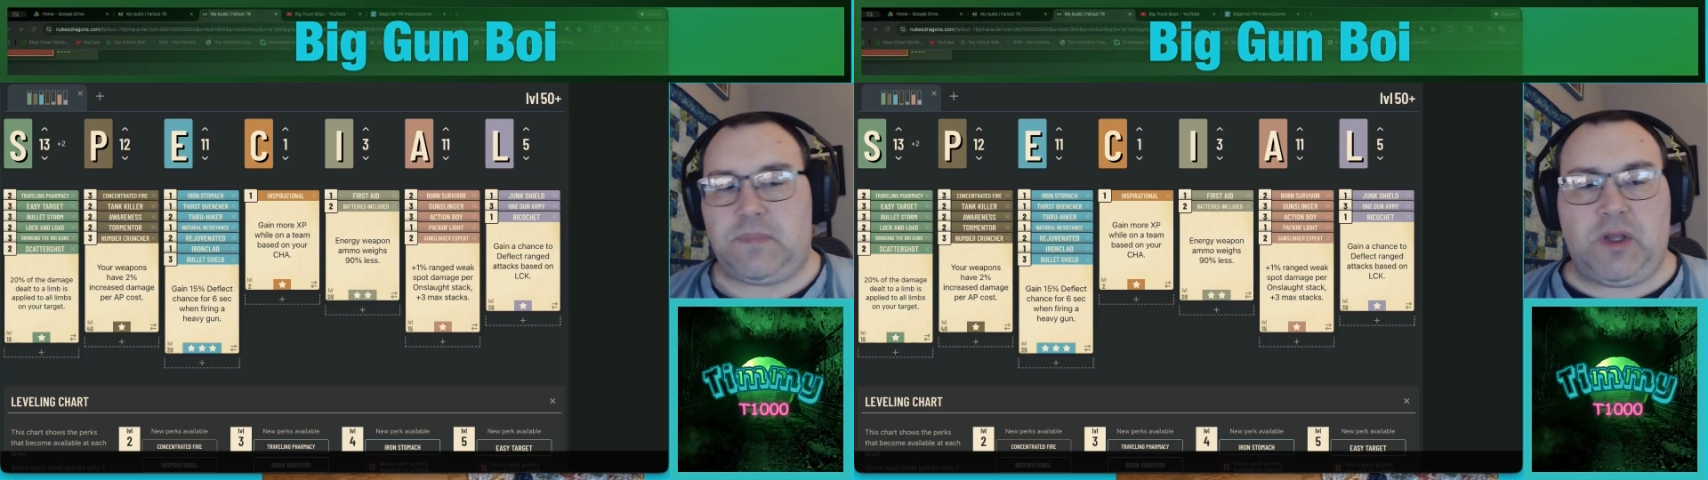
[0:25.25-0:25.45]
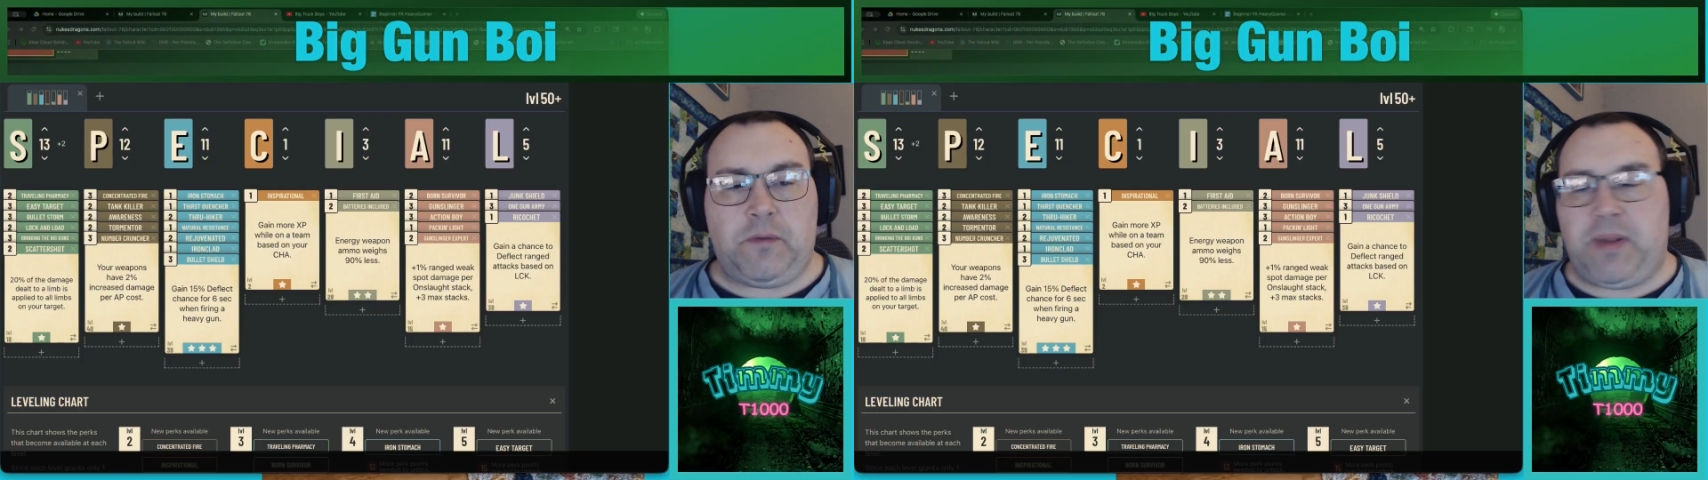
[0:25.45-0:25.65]

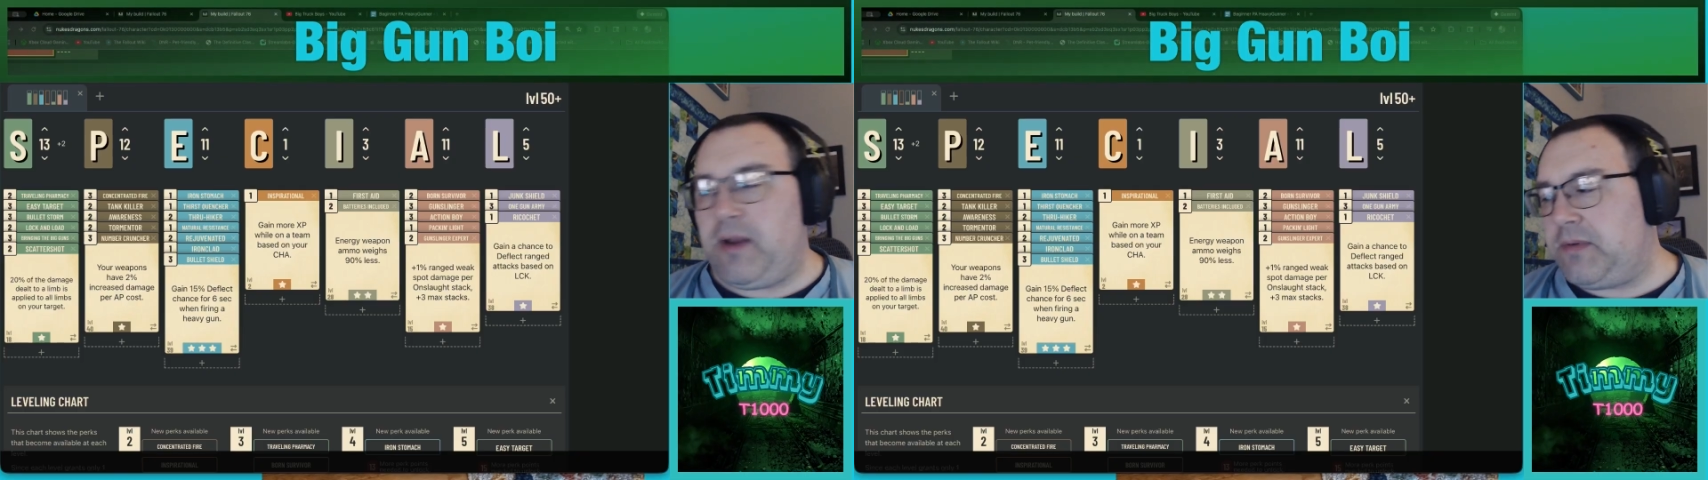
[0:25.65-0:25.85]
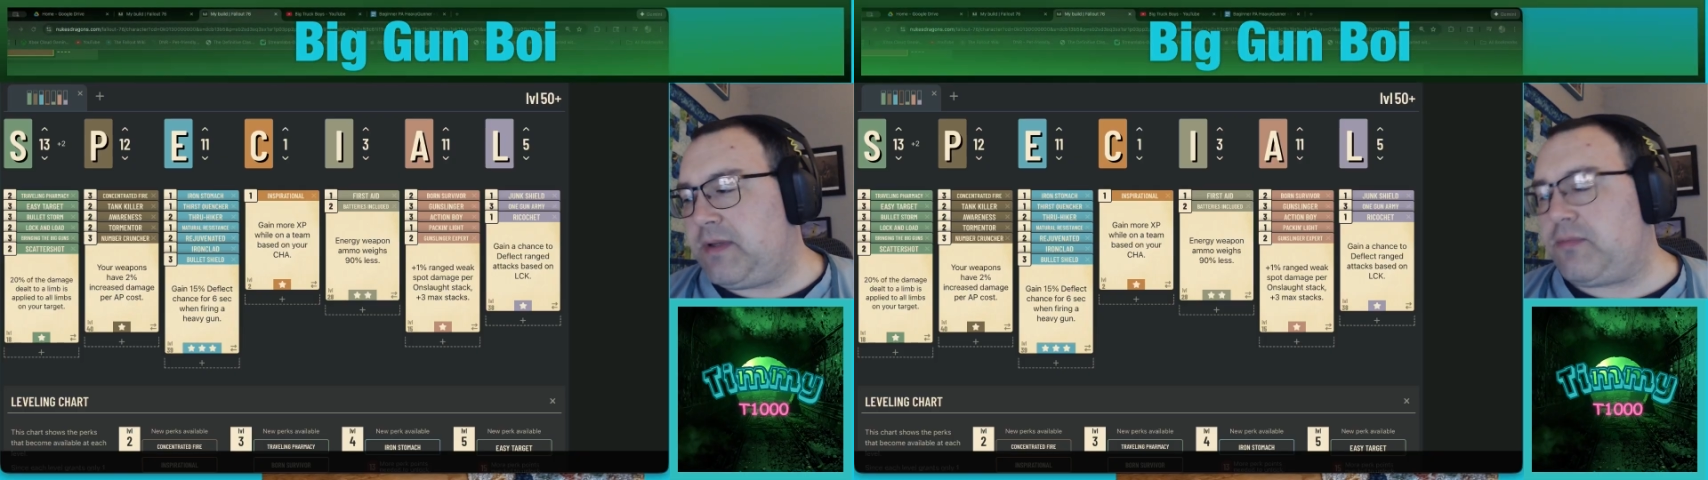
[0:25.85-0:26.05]
You'd be
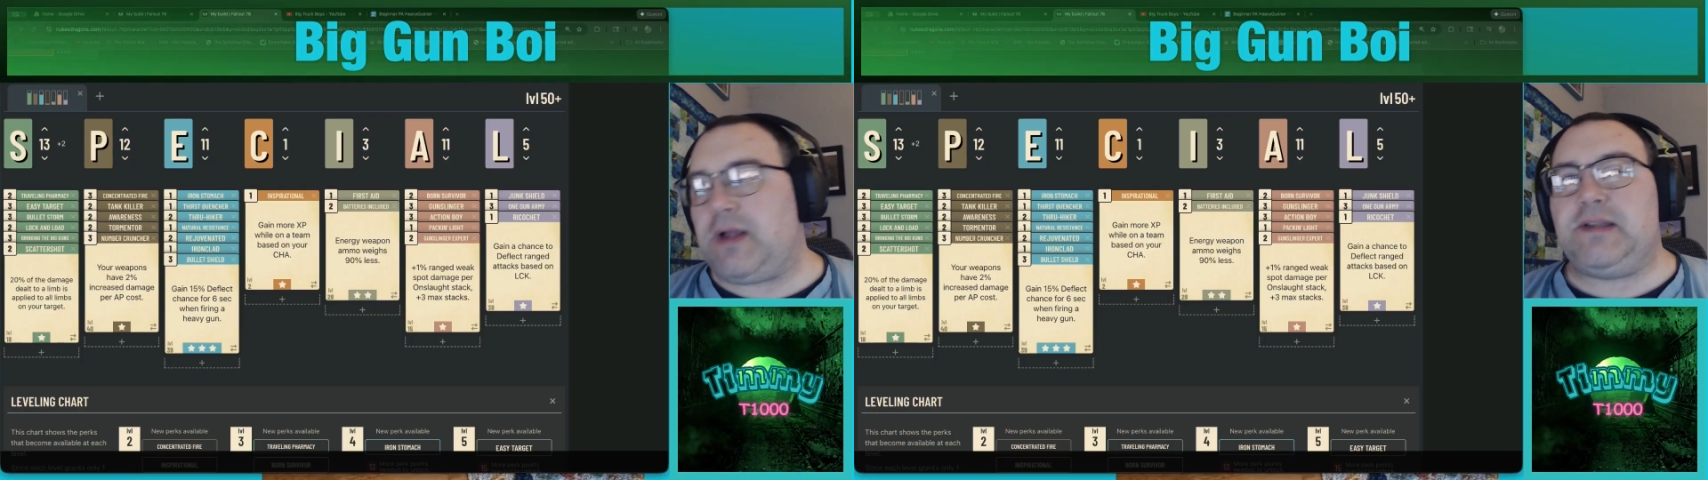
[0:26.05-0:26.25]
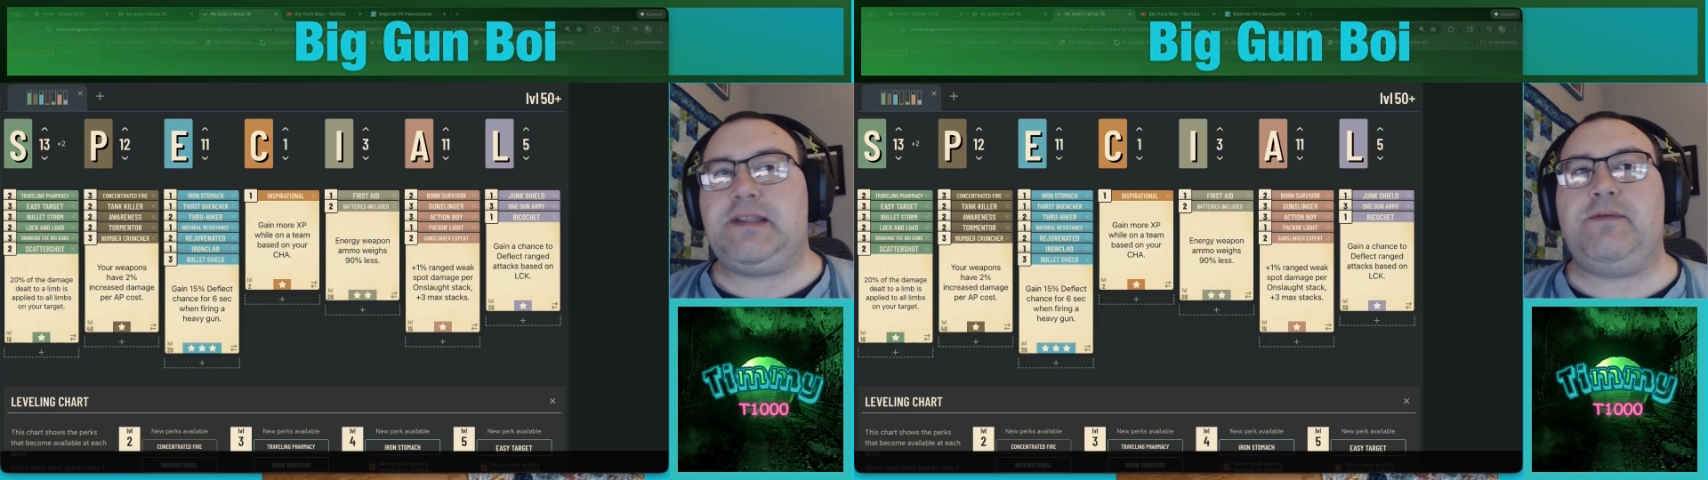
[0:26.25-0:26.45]
able to
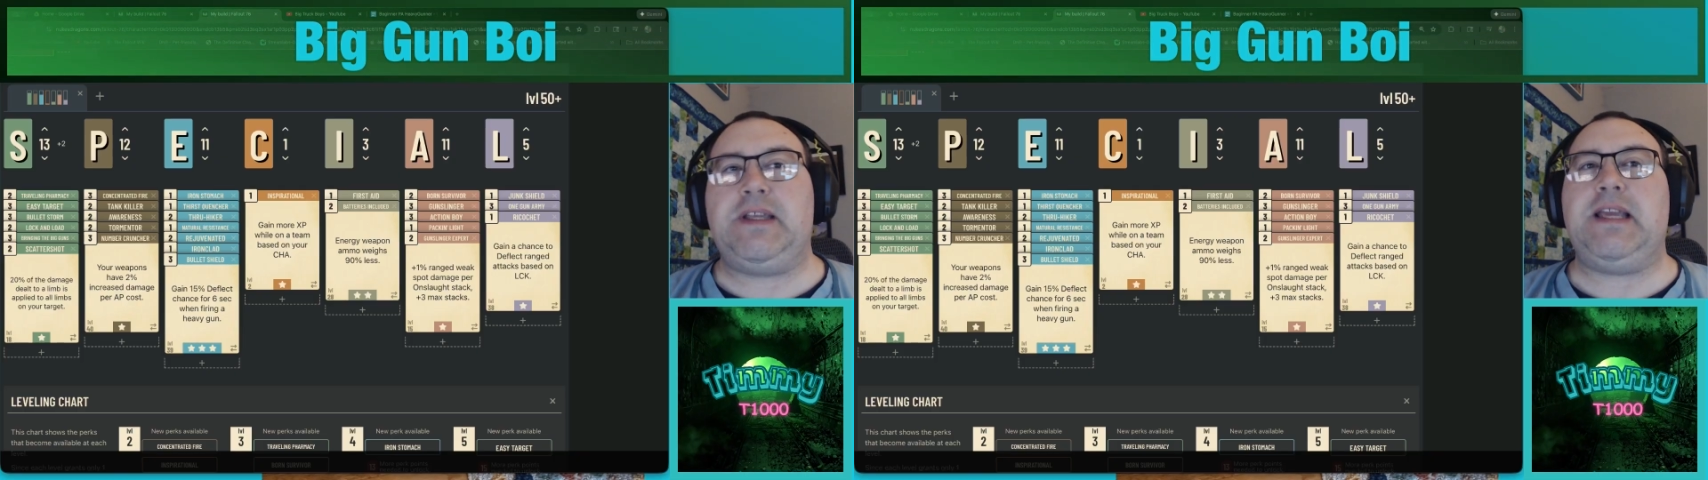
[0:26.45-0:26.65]
relatively